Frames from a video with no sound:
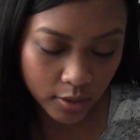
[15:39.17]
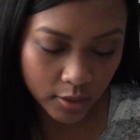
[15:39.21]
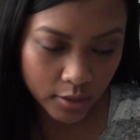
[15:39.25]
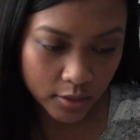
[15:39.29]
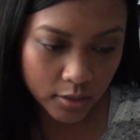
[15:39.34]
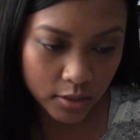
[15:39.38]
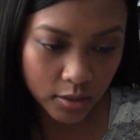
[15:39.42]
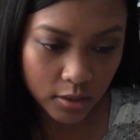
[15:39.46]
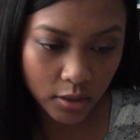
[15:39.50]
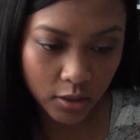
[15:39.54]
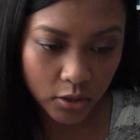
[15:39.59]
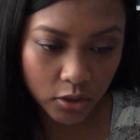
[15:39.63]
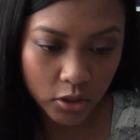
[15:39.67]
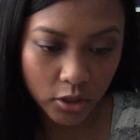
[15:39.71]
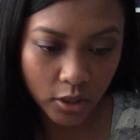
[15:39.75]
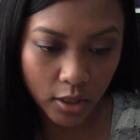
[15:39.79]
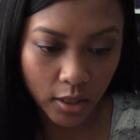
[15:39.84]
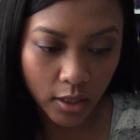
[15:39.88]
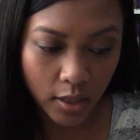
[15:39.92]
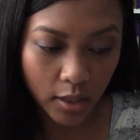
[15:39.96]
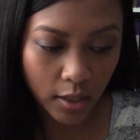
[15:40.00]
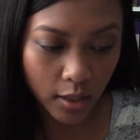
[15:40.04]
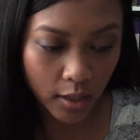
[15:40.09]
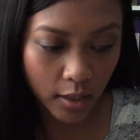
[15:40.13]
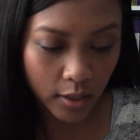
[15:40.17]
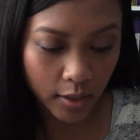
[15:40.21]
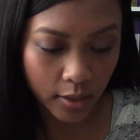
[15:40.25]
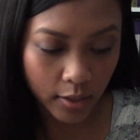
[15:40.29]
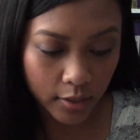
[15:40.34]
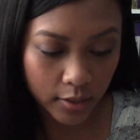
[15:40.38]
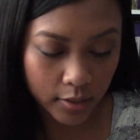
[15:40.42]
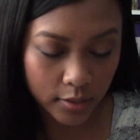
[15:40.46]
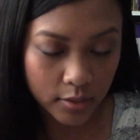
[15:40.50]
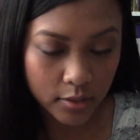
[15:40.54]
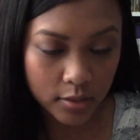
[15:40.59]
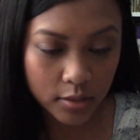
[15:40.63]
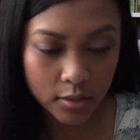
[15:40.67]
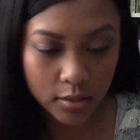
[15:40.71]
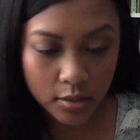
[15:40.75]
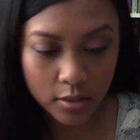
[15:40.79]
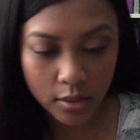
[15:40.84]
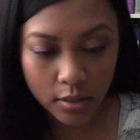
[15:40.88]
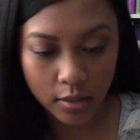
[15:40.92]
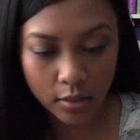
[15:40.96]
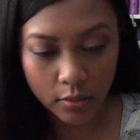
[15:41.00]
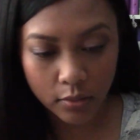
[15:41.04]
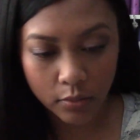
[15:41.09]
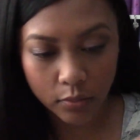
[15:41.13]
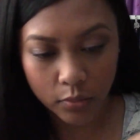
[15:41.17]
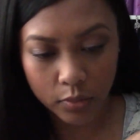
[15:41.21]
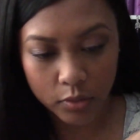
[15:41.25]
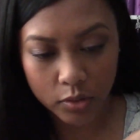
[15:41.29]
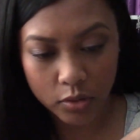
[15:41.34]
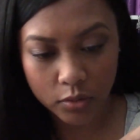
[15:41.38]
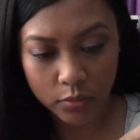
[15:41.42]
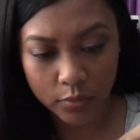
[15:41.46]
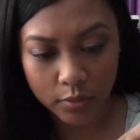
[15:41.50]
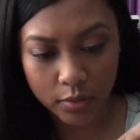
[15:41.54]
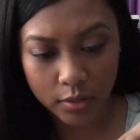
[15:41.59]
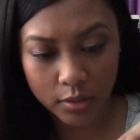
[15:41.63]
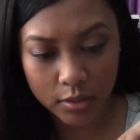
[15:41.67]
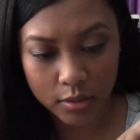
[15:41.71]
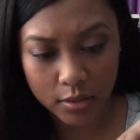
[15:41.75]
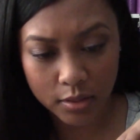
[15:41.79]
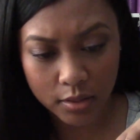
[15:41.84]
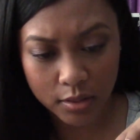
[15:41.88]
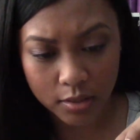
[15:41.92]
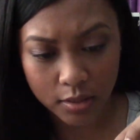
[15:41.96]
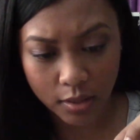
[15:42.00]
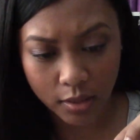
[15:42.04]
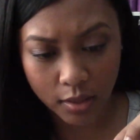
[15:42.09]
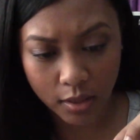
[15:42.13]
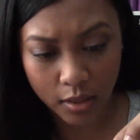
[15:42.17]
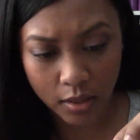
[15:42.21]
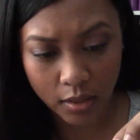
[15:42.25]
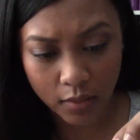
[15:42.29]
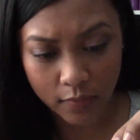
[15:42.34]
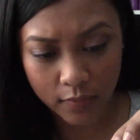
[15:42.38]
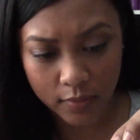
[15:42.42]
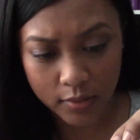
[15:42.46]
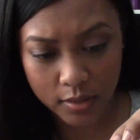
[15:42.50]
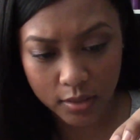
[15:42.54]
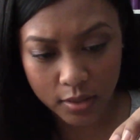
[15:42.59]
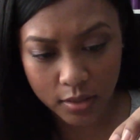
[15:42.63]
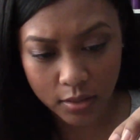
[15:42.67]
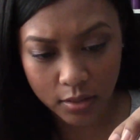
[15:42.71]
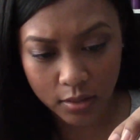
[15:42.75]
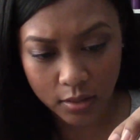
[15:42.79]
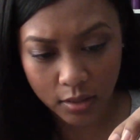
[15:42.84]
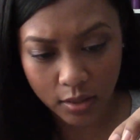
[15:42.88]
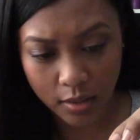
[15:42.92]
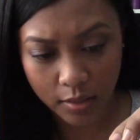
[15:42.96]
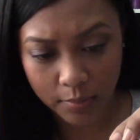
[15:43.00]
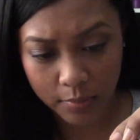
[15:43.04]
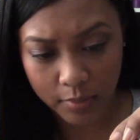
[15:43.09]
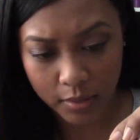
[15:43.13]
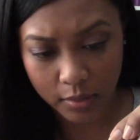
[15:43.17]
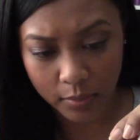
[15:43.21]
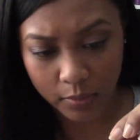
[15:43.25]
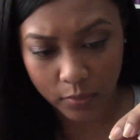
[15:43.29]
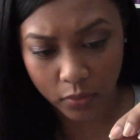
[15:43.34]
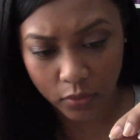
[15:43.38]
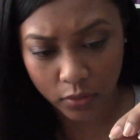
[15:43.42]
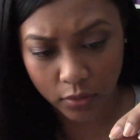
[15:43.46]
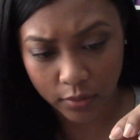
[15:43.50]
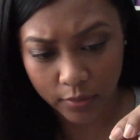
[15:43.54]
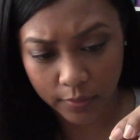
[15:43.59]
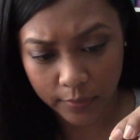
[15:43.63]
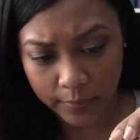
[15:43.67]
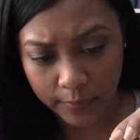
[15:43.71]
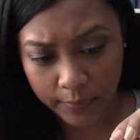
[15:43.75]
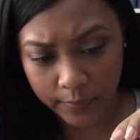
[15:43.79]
such as, which one is this? I can't even say the name anymore.